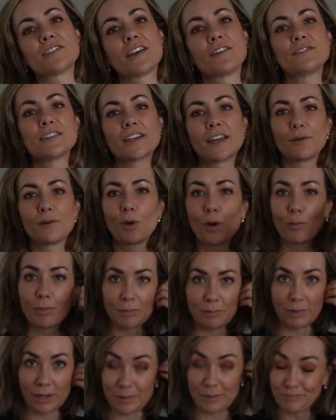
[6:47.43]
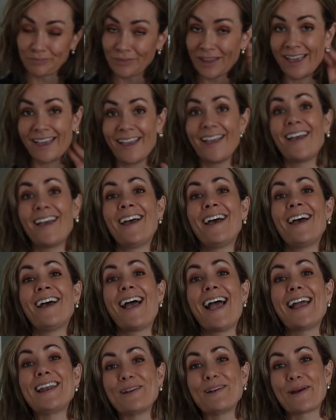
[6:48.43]
have to get them open. But
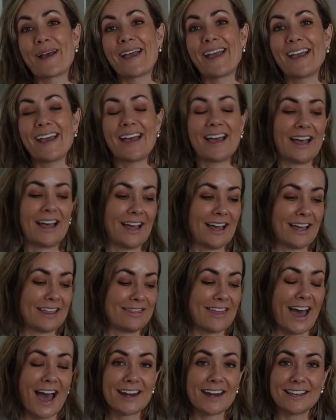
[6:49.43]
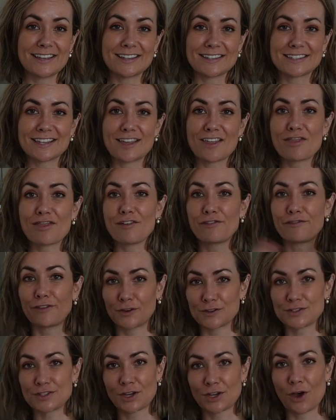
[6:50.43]
anyway, that is the
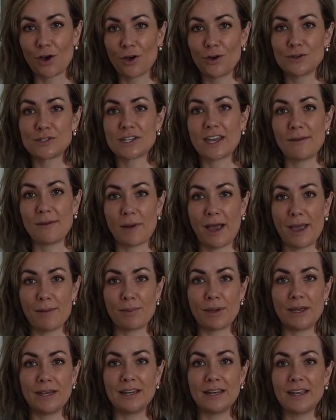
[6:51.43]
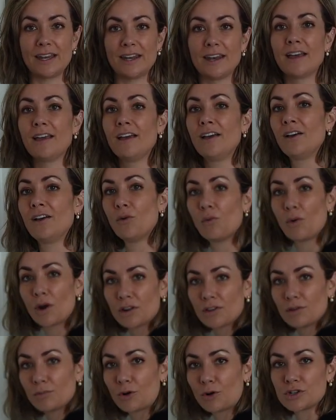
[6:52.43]
first coat, in my opinion, one
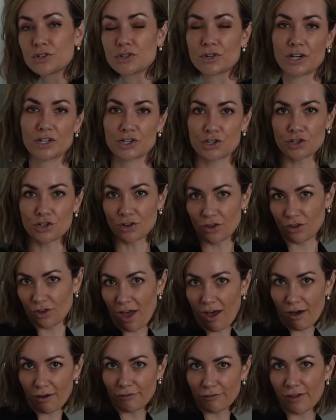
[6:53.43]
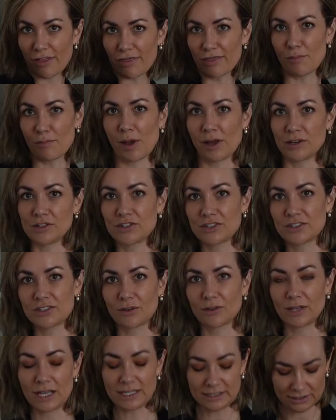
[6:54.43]
of the more traditional of the bunch.
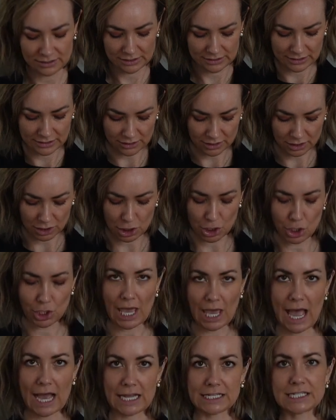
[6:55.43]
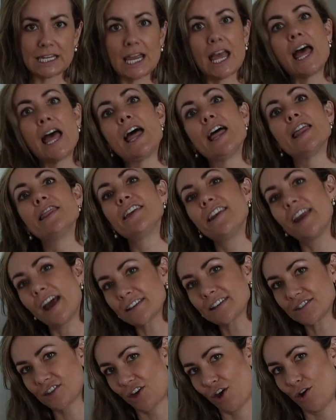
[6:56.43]
So let's look at the
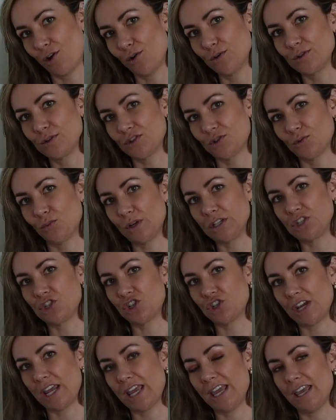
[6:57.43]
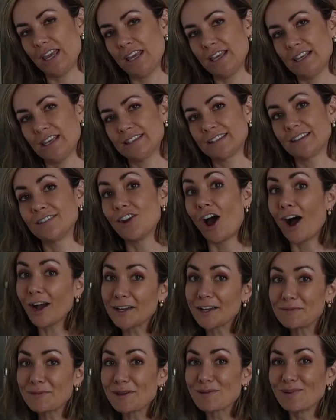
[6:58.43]
next coat, which is not
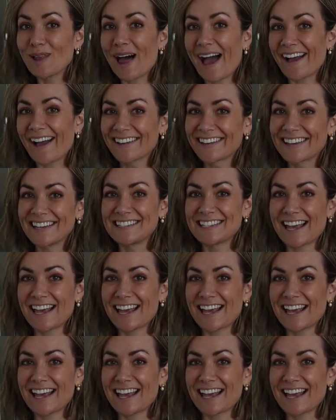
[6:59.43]
going to be black. It's